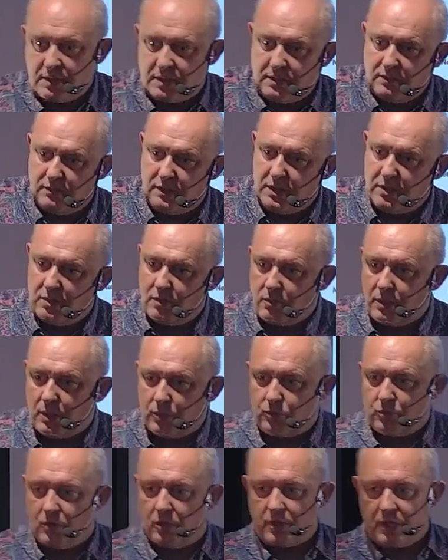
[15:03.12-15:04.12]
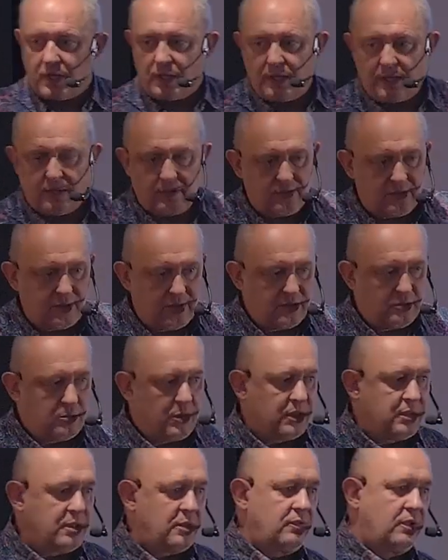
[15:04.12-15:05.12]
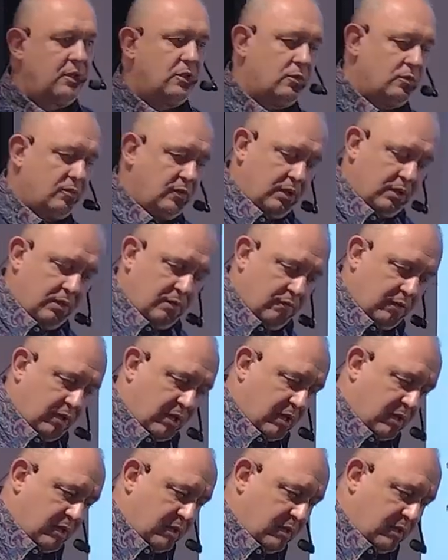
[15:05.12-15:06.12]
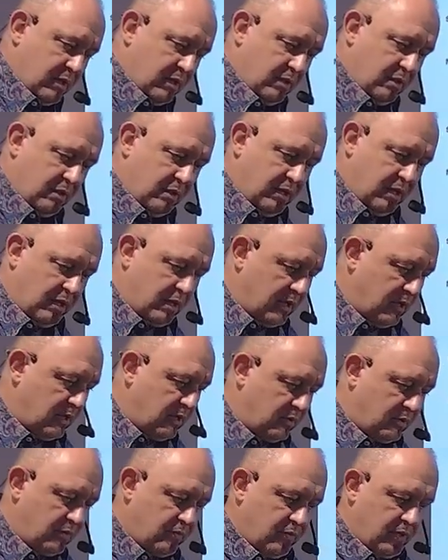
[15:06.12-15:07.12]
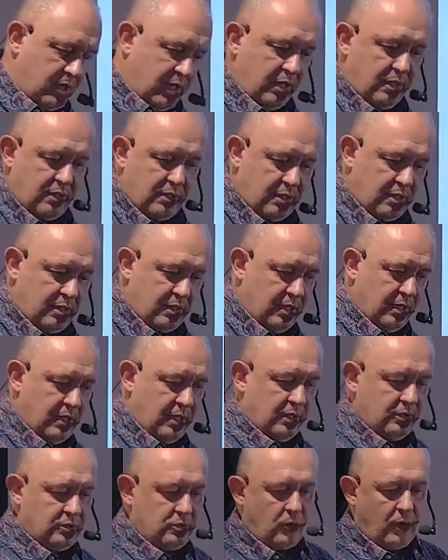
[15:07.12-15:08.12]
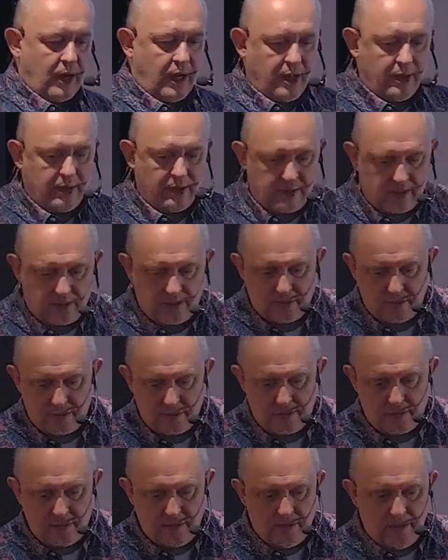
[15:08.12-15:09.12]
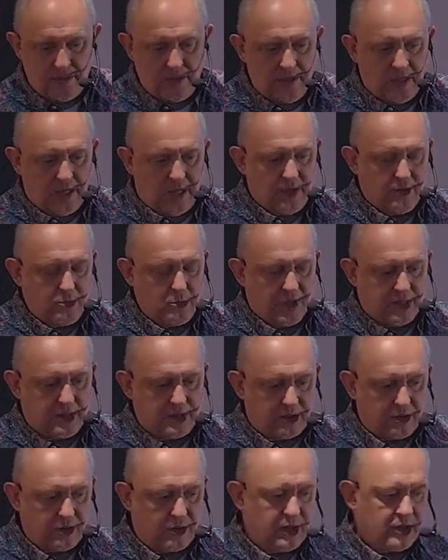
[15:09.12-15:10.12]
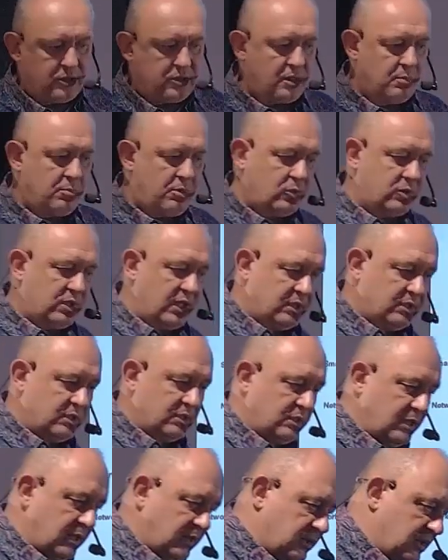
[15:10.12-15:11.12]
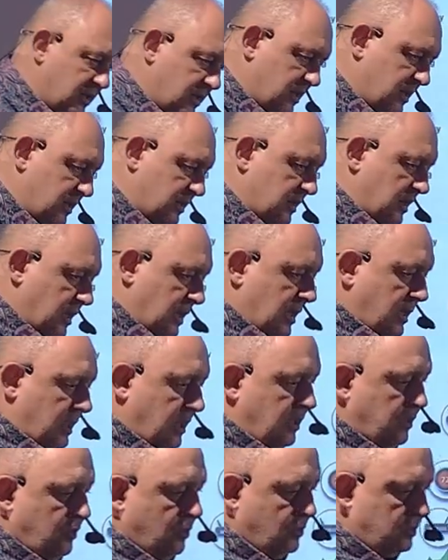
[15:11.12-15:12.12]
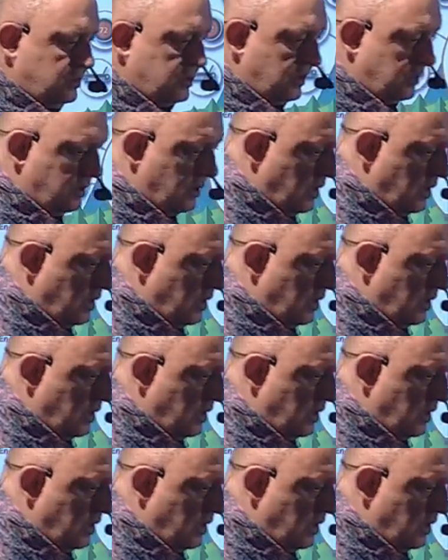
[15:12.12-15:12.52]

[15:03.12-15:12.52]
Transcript: know how to organize things better. We know we can dig a lot of data. So I have better knowledge about existing cities. Use it.